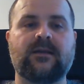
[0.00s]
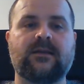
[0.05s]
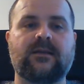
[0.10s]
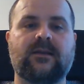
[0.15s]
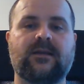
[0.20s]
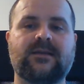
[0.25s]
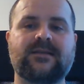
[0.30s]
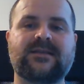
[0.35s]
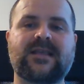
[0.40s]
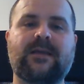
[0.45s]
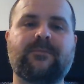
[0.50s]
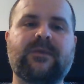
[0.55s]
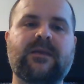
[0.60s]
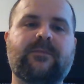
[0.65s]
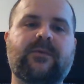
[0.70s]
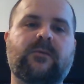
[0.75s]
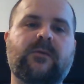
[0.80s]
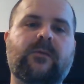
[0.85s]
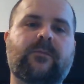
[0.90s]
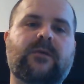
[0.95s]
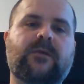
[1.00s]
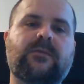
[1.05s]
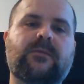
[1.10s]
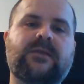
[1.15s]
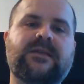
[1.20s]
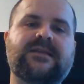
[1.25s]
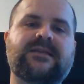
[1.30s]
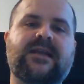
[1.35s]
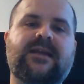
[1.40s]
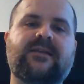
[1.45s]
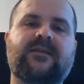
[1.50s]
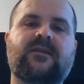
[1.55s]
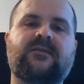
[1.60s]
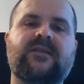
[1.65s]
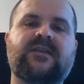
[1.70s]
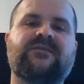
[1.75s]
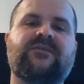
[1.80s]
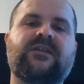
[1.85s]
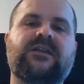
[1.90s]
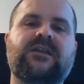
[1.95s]
And some people will probably say that
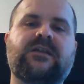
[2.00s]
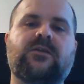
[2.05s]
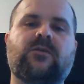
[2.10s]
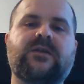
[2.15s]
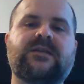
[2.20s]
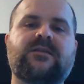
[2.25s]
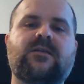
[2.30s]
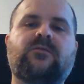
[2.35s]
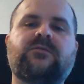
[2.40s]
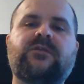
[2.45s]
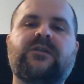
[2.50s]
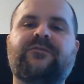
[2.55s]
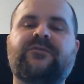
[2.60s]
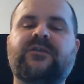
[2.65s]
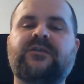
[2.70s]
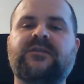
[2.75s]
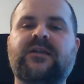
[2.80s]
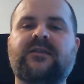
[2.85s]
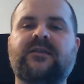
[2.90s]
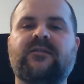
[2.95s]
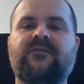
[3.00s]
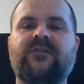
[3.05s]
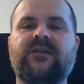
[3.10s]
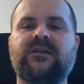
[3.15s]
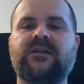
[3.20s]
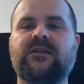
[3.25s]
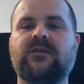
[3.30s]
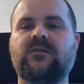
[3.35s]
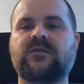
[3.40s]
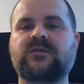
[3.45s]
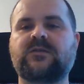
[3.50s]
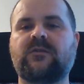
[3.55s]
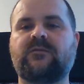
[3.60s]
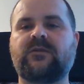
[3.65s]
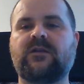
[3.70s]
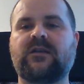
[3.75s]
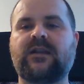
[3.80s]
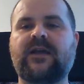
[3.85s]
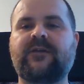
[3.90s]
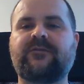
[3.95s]
this video is no different than the videos of
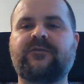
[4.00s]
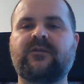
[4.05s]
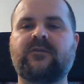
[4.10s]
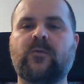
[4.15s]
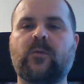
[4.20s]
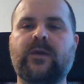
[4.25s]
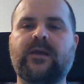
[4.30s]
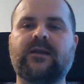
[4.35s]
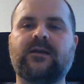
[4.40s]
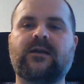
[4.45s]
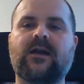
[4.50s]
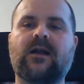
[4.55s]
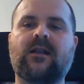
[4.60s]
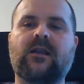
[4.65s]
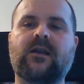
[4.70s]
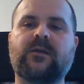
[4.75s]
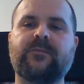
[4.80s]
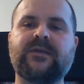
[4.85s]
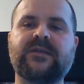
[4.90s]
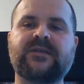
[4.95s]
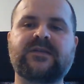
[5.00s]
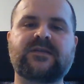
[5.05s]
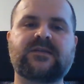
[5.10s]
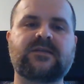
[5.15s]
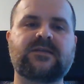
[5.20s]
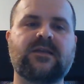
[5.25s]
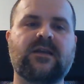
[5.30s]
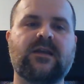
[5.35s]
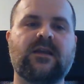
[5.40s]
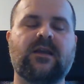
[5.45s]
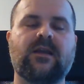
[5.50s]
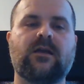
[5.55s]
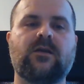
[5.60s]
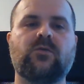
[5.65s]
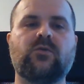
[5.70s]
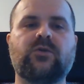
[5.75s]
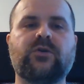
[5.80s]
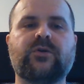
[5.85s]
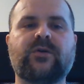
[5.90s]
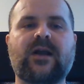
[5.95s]
the left-wing alarmists
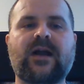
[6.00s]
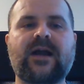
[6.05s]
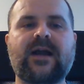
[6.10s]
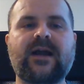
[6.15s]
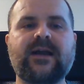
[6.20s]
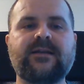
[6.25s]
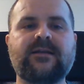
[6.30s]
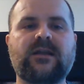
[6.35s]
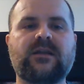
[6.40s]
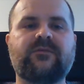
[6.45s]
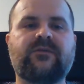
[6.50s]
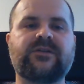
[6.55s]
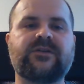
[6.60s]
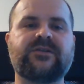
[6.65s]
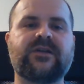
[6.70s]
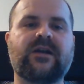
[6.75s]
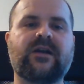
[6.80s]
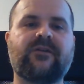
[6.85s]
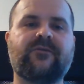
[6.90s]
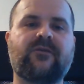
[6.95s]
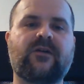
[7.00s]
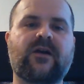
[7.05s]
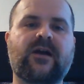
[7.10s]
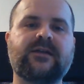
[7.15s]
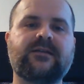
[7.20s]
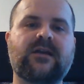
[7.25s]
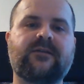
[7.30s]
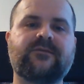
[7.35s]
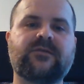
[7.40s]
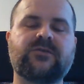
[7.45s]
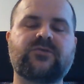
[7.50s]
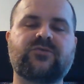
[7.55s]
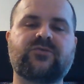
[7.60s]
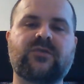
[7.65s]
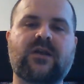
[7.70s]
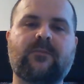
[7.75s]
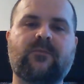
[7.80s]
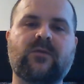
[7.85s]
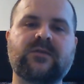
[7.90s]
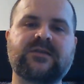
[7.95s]
who cried and were terrified after
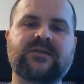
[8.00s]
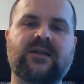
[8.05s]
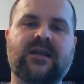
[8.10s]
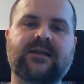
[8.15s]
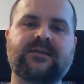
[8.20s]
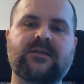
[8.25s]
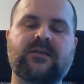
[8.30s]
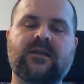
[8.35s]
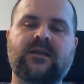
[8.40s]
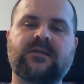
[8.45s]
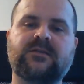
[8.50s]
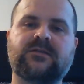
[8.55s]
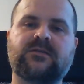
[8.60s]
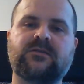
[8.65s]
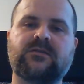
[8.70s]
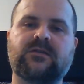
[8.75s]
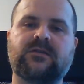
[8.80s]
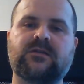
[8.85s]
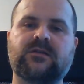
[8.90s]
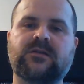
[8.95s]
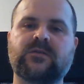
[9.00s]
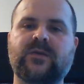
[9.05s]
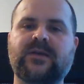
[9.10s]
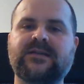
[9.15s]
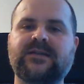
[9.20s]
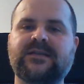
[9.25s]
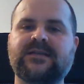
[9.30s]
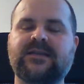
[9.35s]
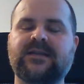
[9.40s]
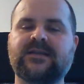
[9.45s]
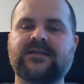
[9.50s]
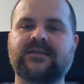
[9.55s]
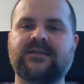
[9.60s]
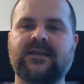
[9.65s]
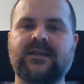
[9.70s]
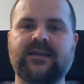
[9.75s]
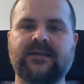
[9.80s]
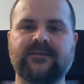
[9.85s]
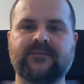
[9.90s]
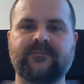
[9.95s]
Trump was elected in
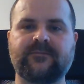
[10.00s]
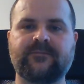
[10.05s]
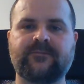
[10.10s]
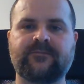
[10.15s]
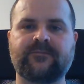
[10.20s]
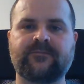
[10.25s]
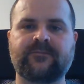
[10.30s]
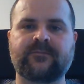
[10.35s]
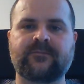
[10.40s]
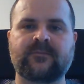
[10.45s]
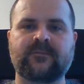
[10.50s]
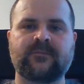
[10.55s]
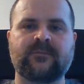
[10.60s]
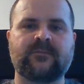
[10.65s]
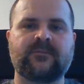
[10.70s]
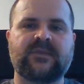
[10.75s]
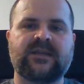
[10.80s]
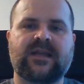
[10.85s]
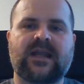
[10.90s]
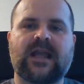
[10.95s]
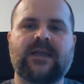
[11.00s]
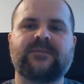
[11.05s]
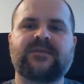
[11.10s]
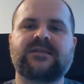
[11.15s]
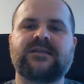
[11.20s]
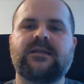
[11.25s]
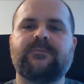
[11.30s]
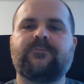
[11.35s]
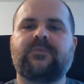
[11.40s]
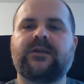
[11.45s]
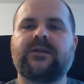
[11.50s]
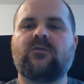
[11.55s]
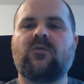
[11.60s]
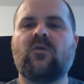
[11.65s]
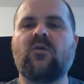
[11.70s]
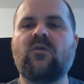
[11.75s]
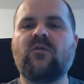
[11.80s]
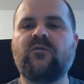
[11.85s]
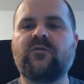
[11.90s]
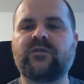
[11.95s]
2016, that I am simply
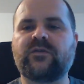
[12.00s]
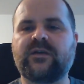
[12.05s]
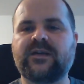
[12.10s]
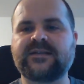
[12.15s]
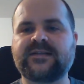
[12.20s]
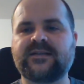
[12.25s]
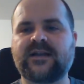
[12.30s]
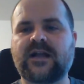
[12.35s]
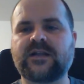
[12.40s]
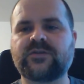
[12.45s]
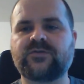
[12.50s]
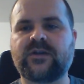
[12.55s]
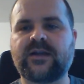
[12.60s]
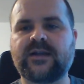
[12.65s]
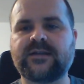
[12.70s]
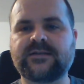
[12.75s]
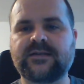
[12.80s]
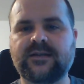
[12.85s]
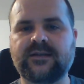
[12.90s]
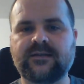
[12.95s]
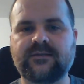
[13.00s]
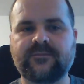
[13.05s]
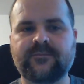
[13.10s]
over-exaggerating.